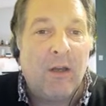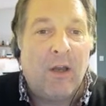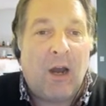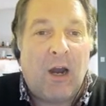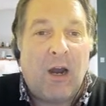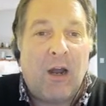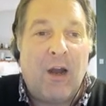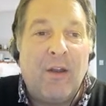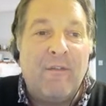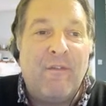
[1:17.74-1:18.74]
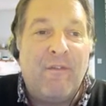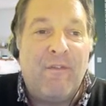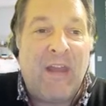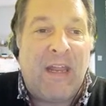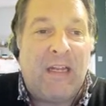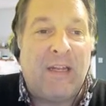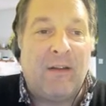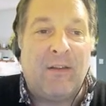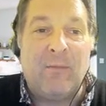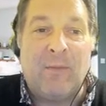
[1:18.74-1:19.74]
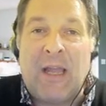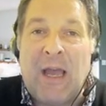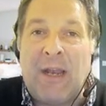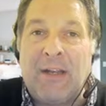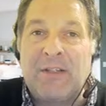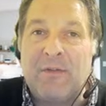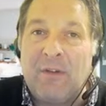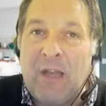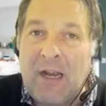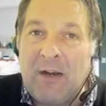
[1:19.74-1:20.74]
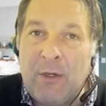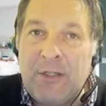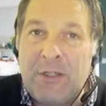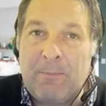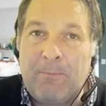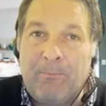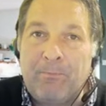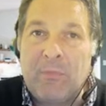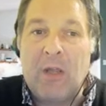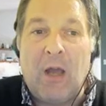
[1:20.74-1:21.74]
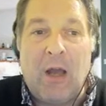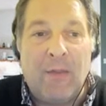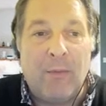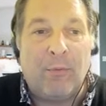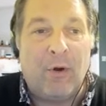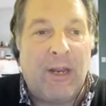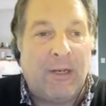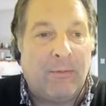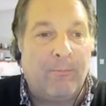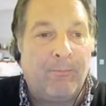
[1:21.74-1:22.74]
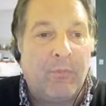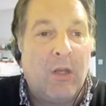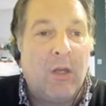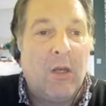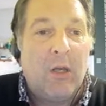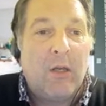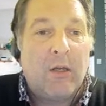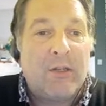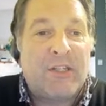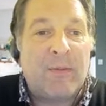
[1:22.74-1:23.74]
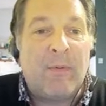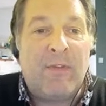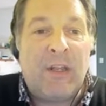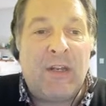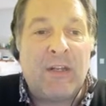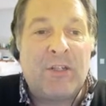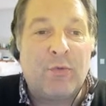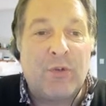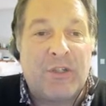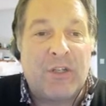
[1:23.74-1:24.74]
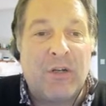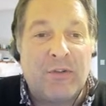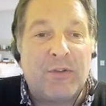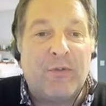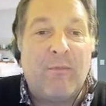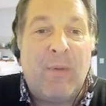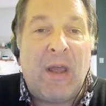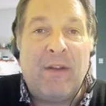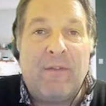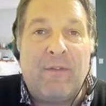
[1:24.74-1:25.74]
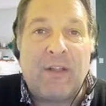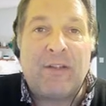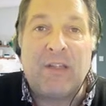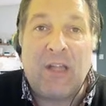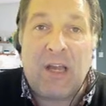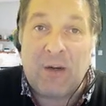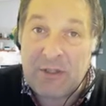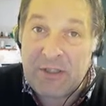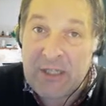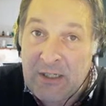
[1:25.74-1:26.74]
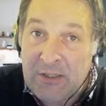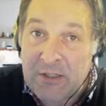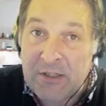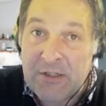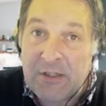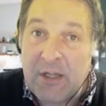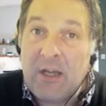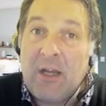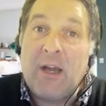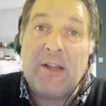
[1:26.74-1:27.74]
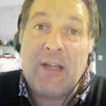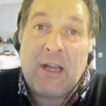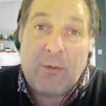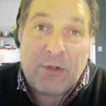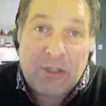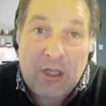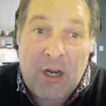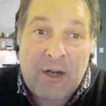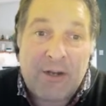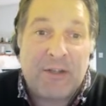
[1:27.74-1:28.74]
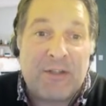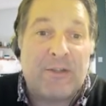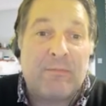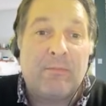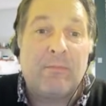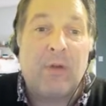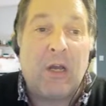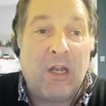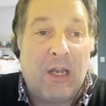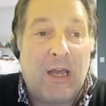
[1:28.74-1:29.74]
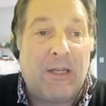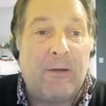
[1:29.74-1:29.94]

are unveiling the mechanics of language and the brain. Some of the initial results are of benefit to language teachers and language learners alike.